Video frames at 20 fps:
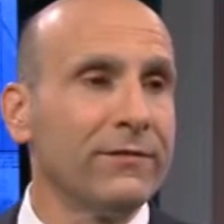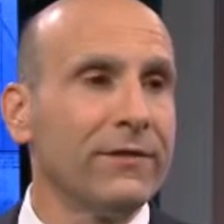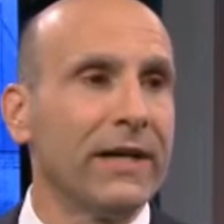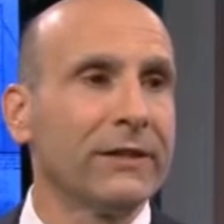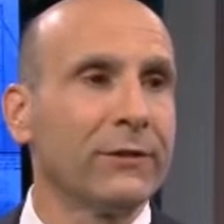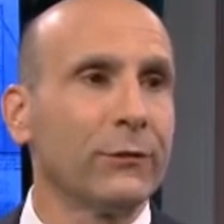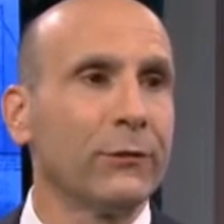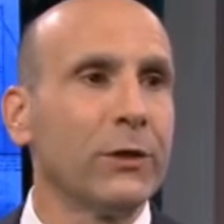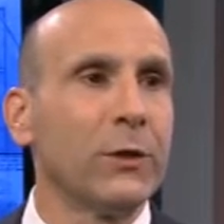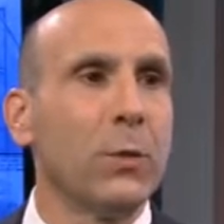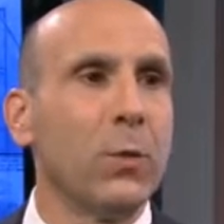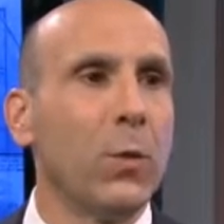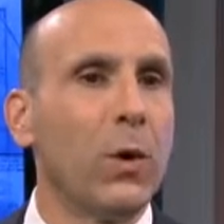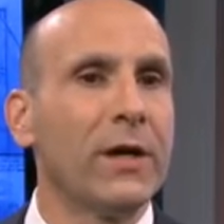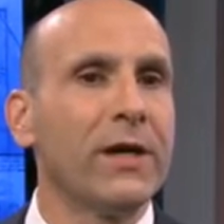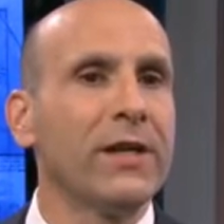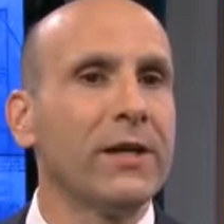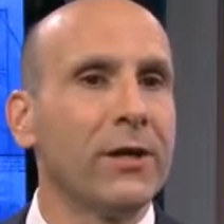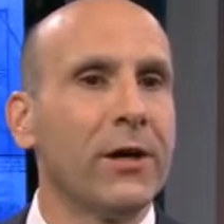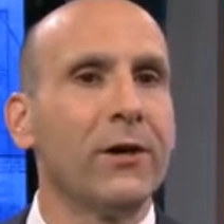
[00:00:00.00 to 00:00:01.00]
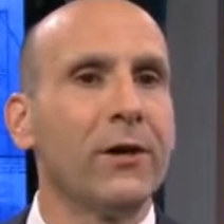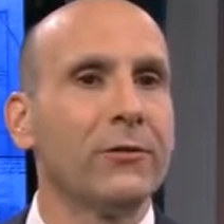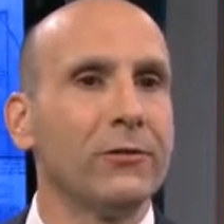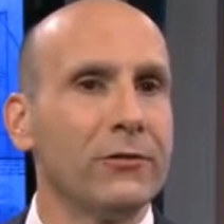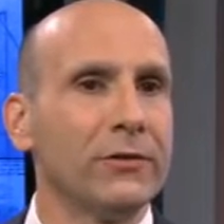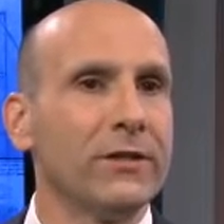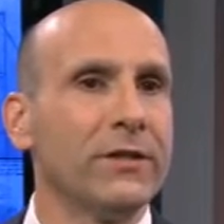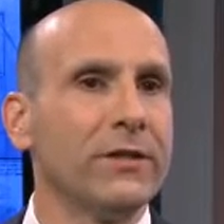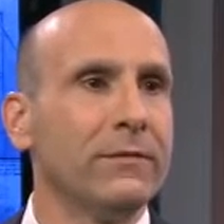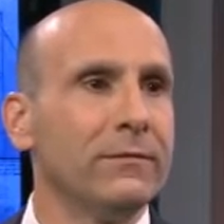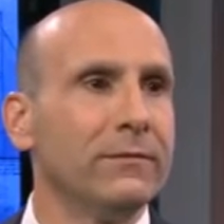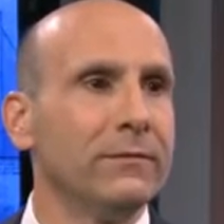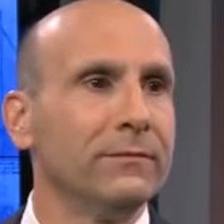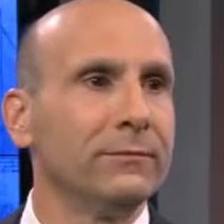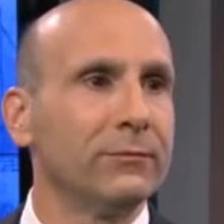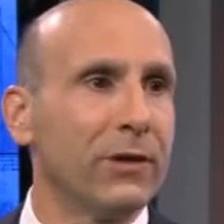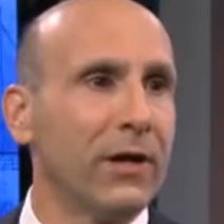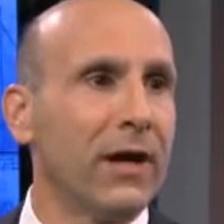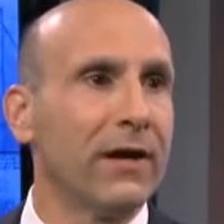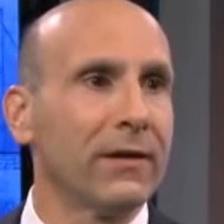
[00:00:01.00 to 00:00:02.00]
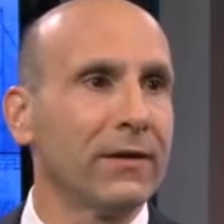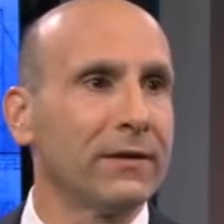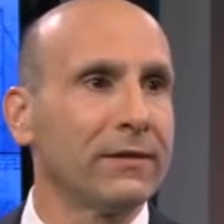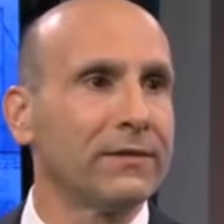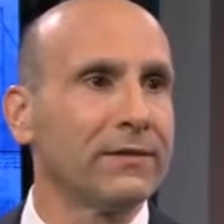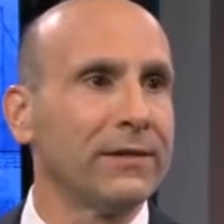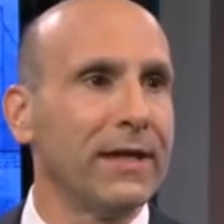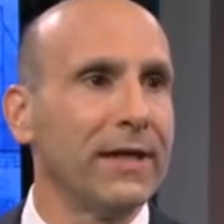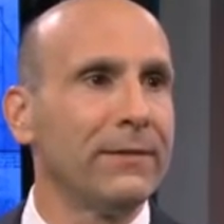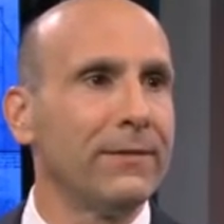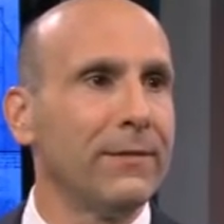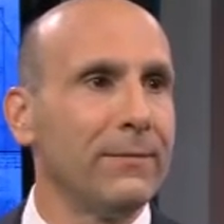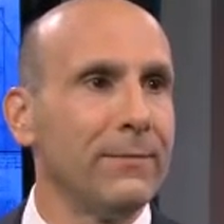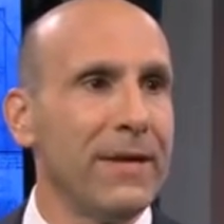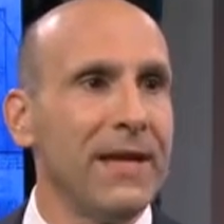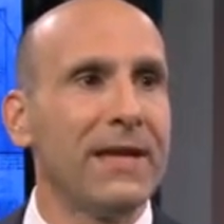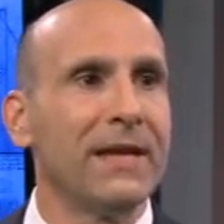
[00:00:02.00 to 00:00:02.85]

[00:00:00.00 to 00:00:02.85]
In fact, only 1 in 100 products that